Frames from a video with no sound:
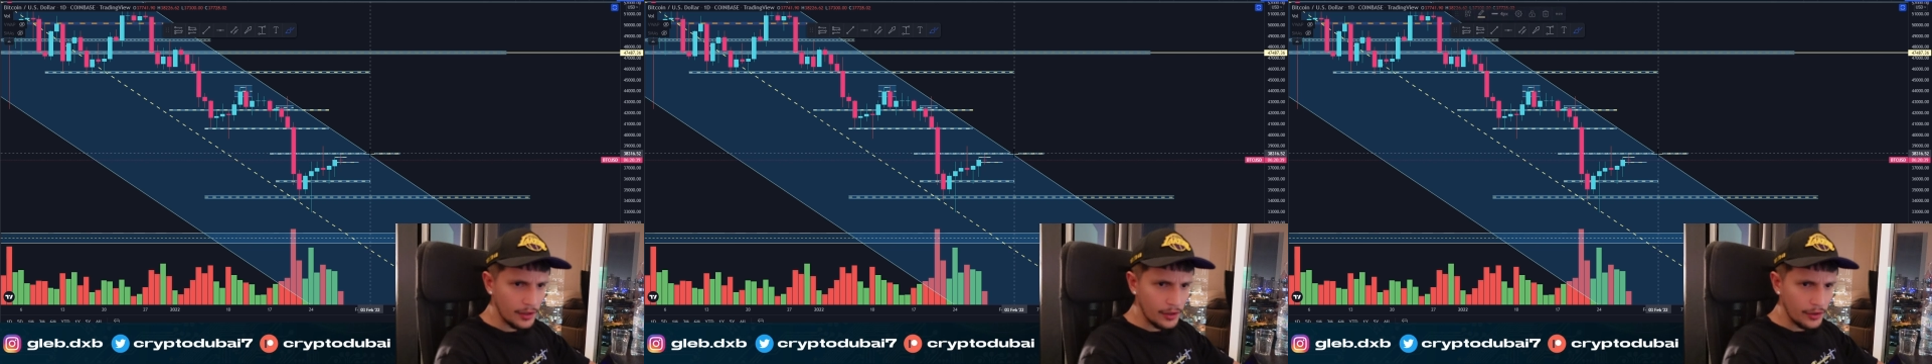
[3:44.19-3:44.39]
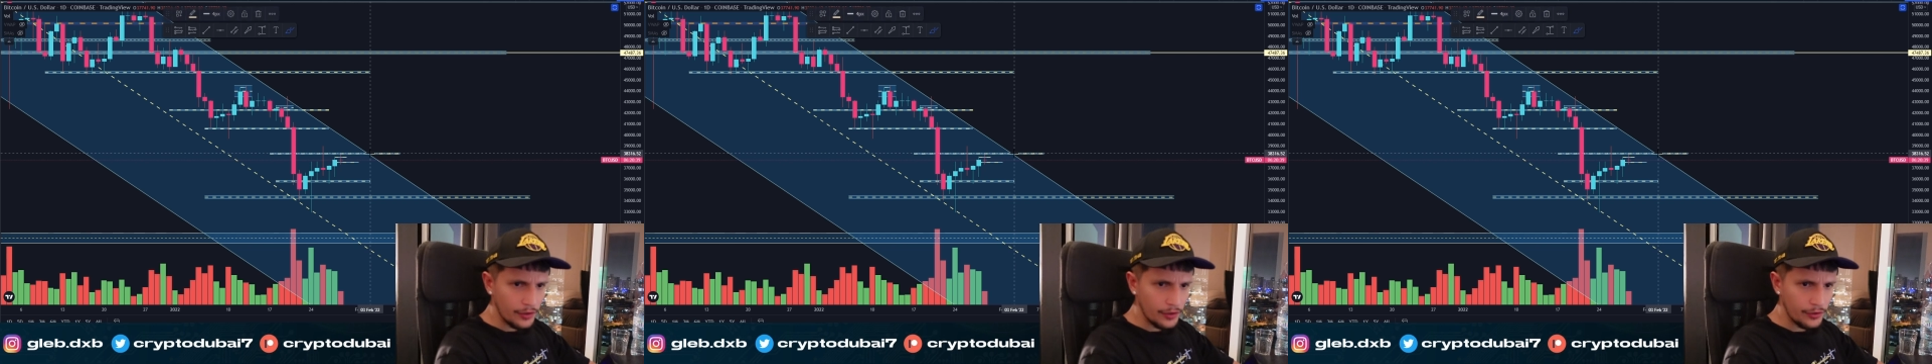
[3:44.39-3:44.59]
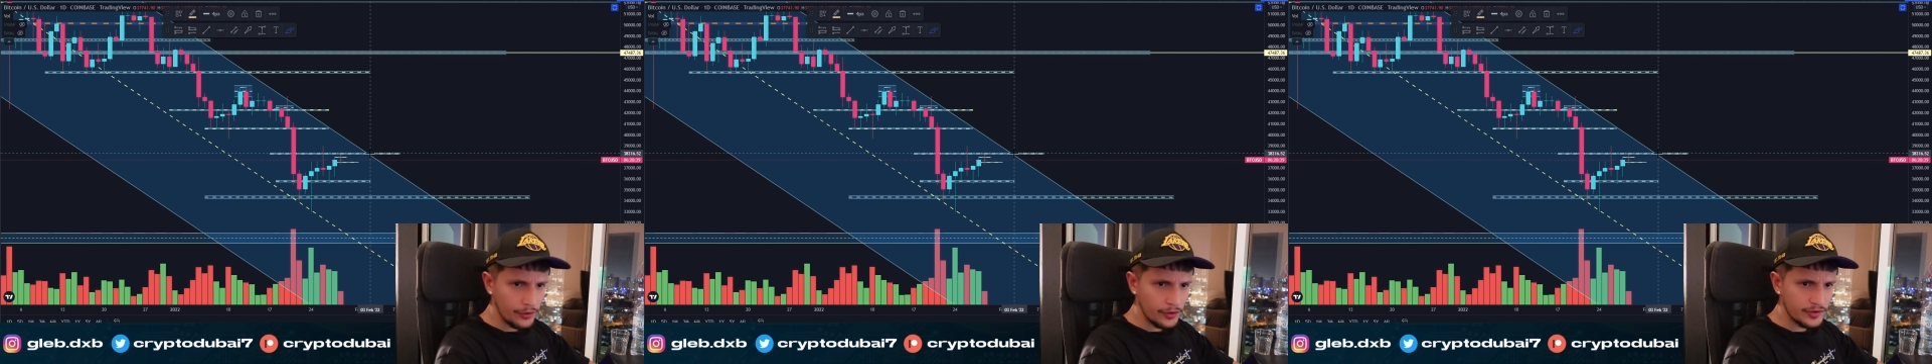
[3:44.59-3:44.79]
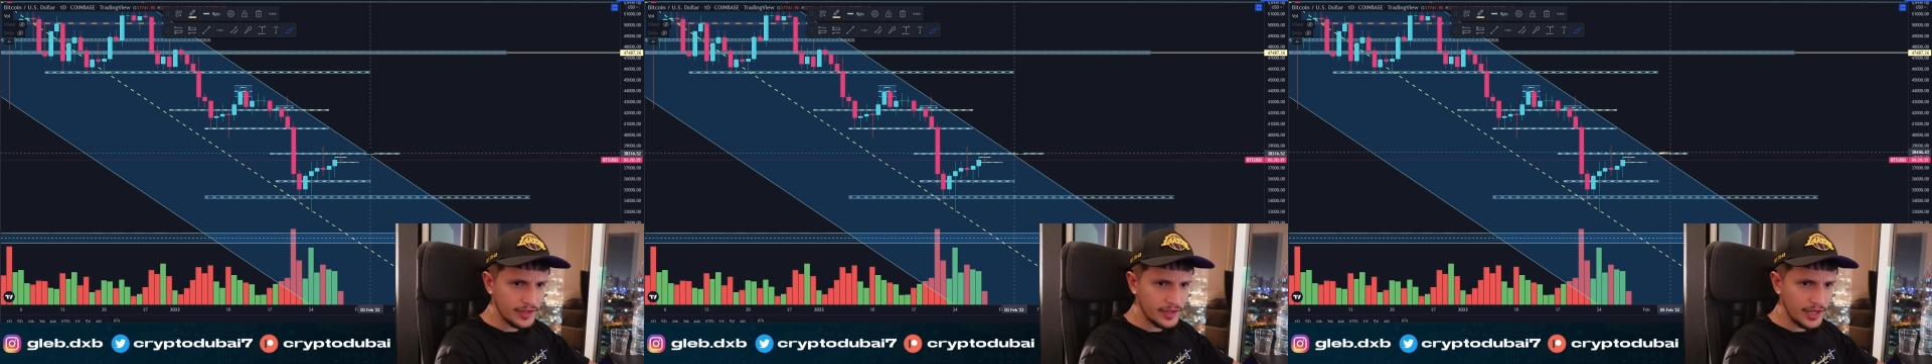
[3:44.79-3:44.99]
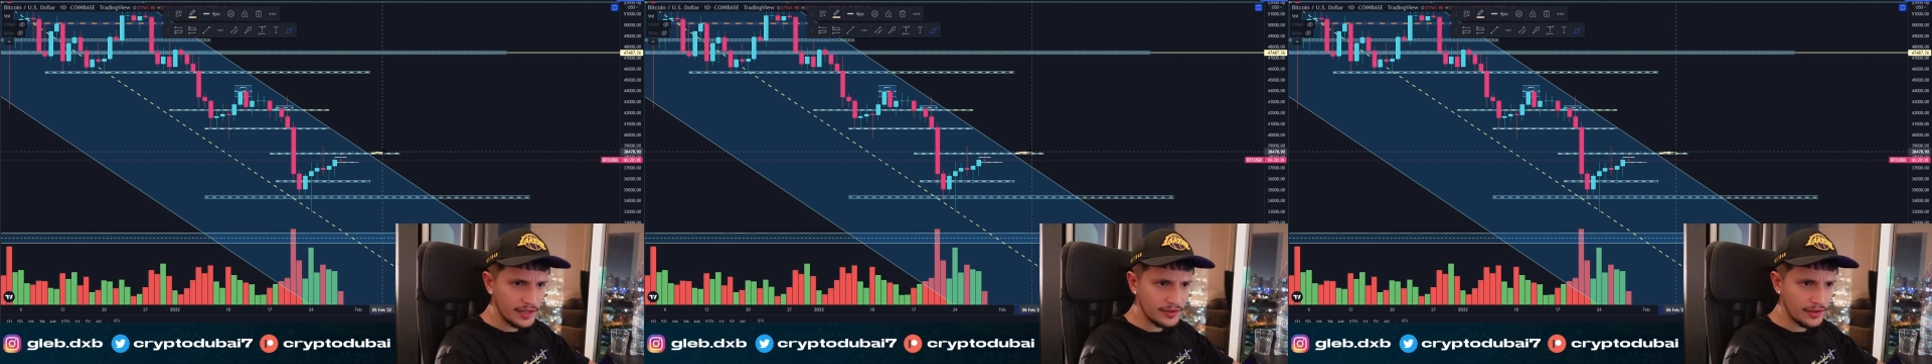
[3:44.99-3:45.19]

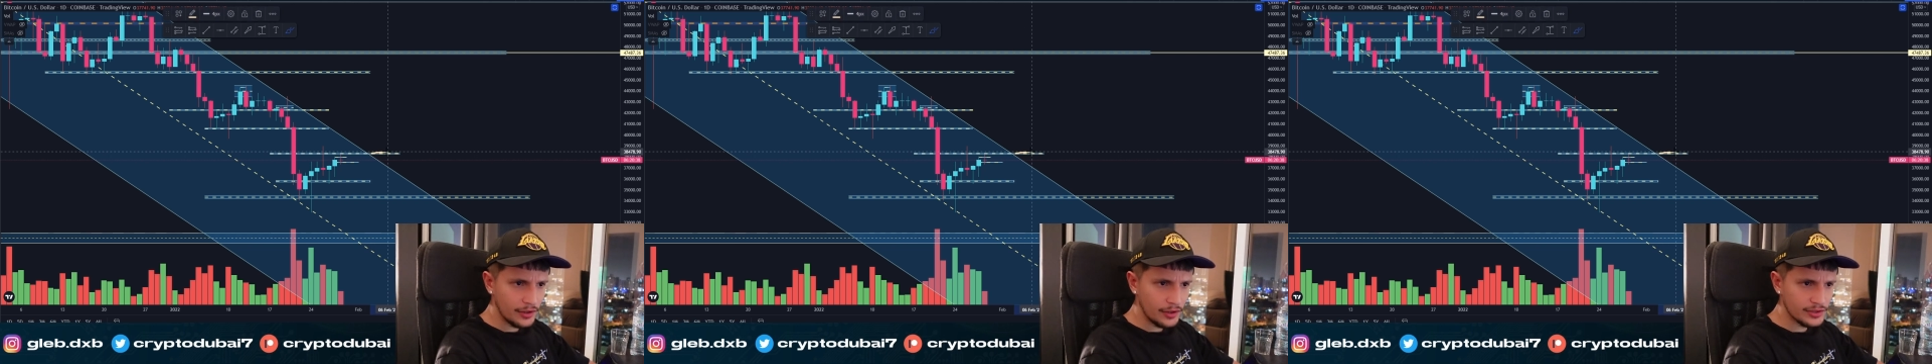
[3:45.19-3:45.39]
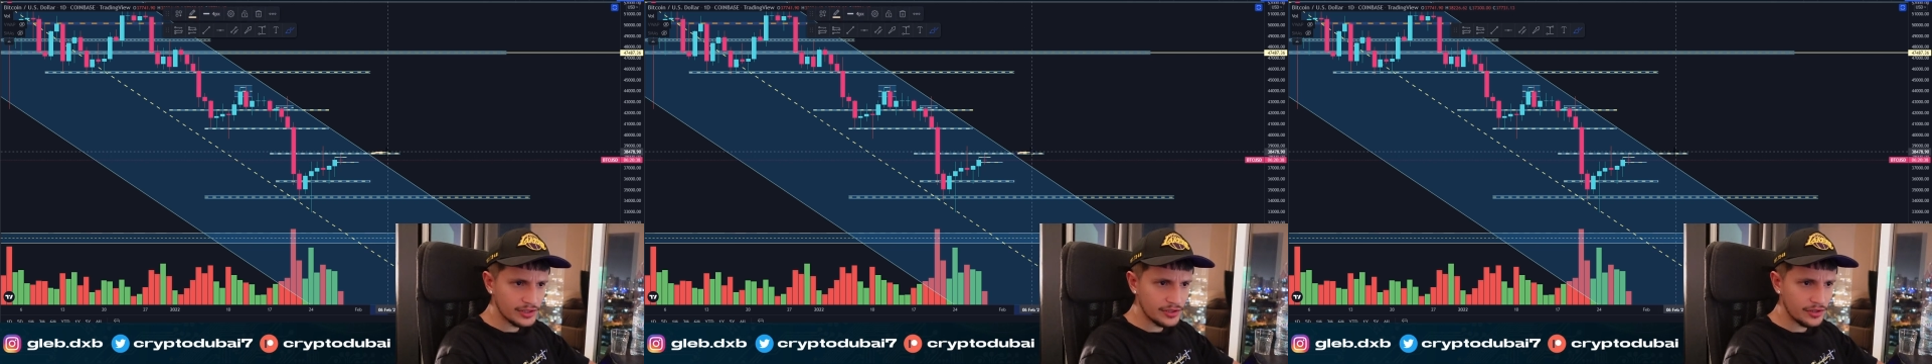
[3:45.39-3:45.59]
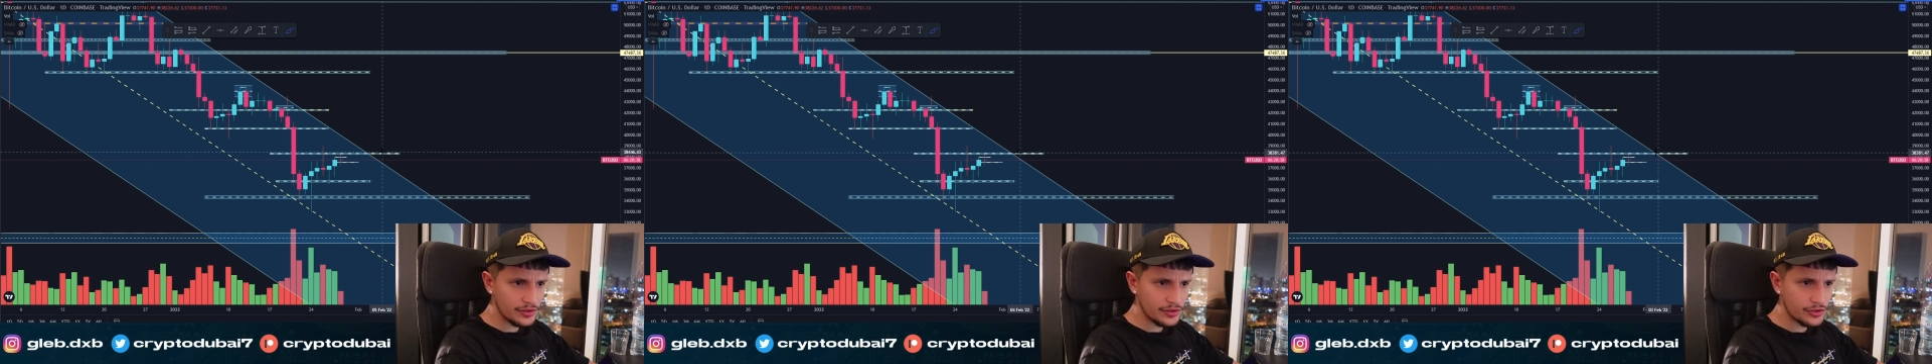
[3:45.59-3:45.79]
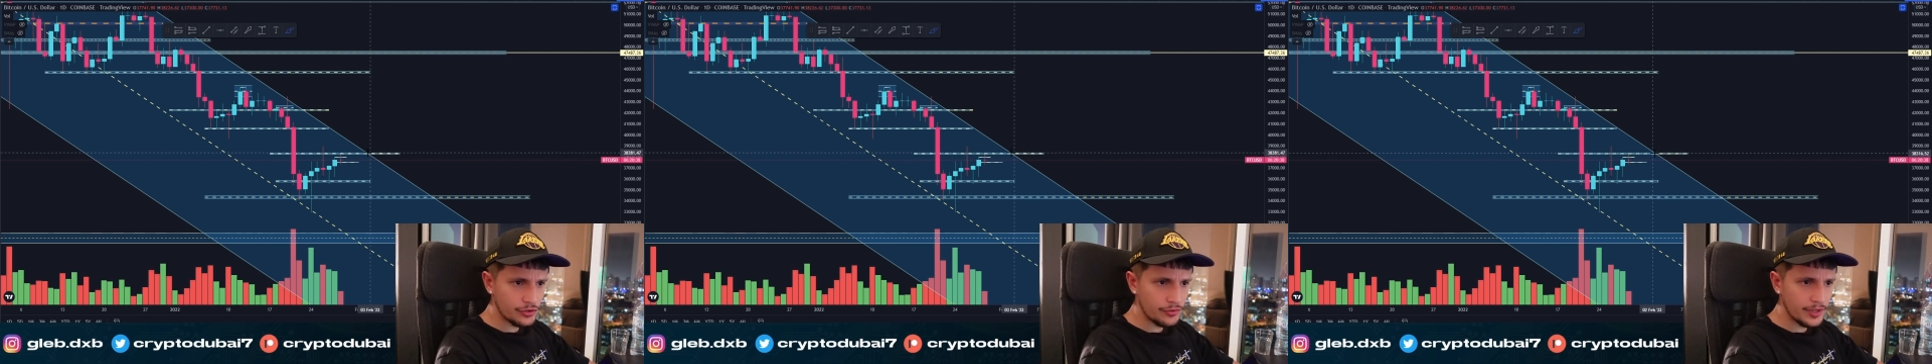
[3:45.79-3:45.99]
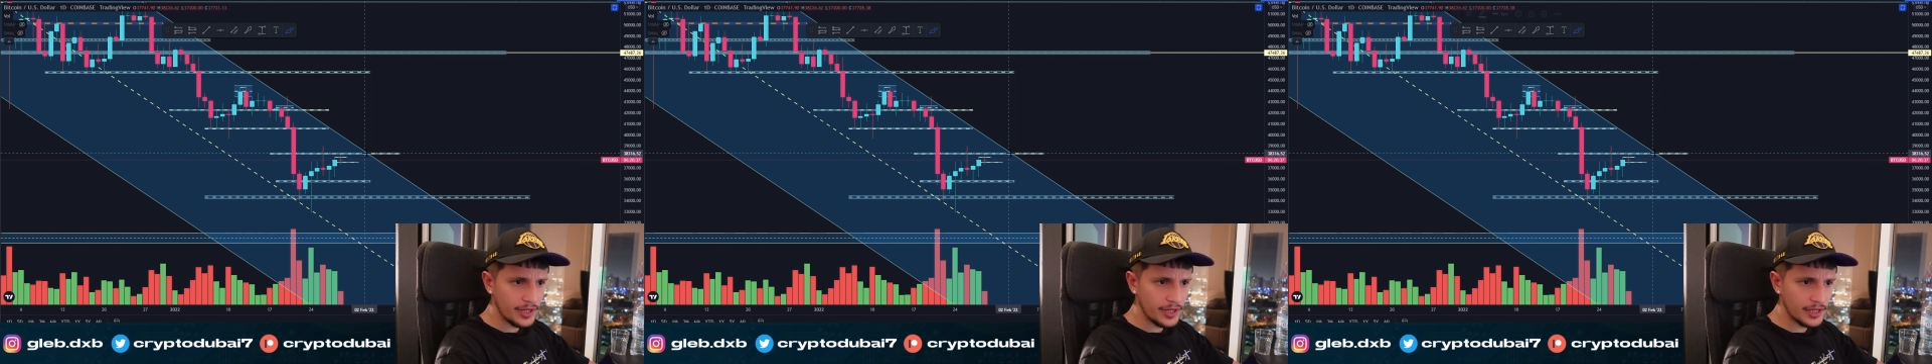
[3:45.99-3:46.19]

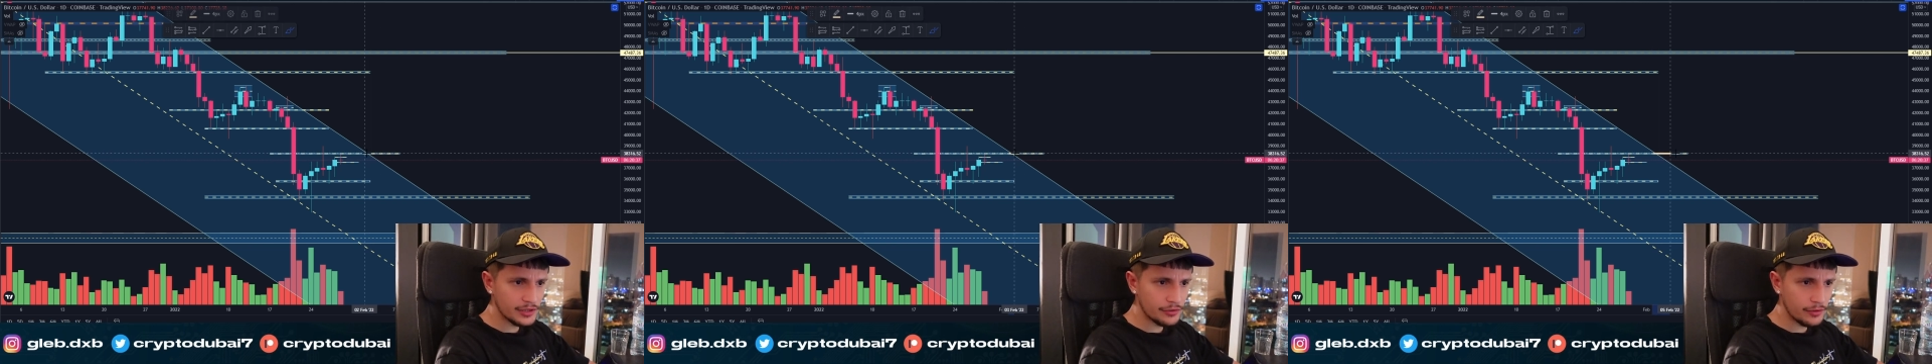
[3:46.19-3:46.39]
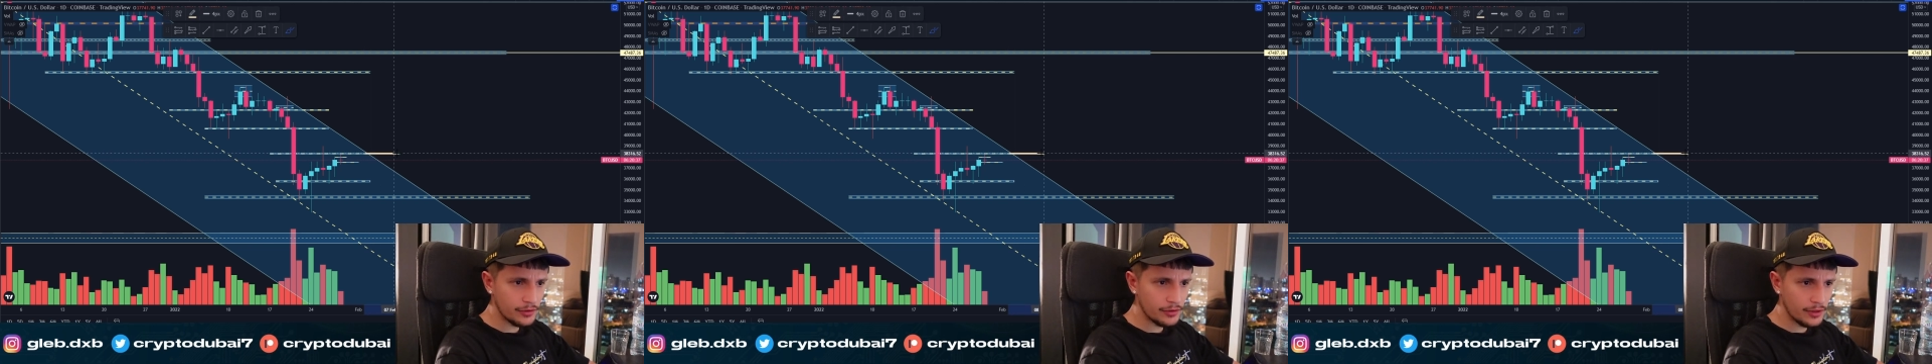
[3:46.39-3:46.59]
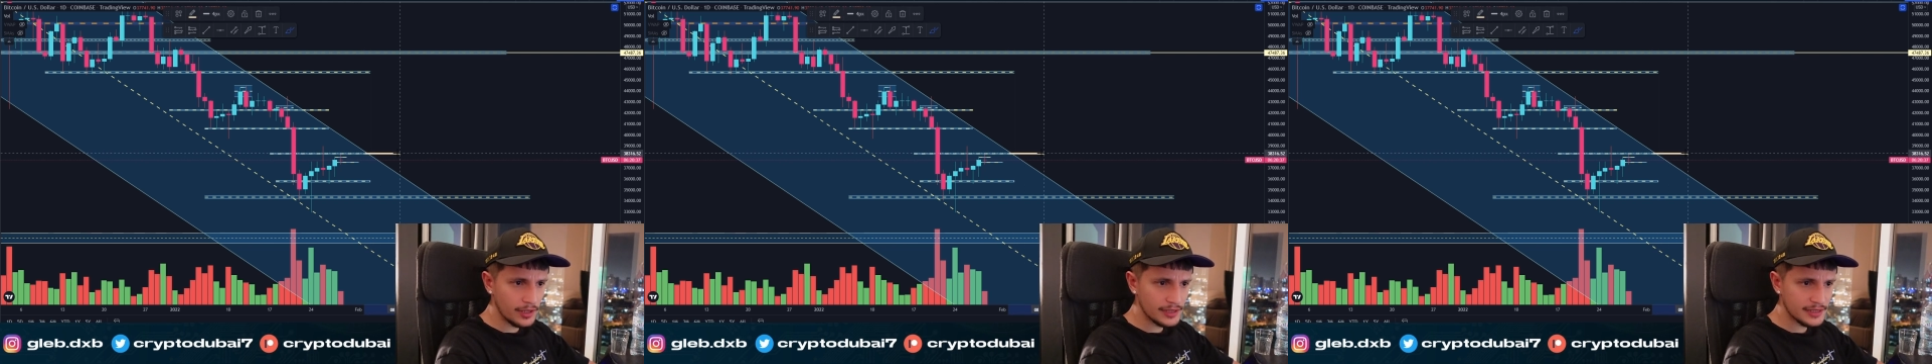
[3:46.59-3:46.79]
$38,300,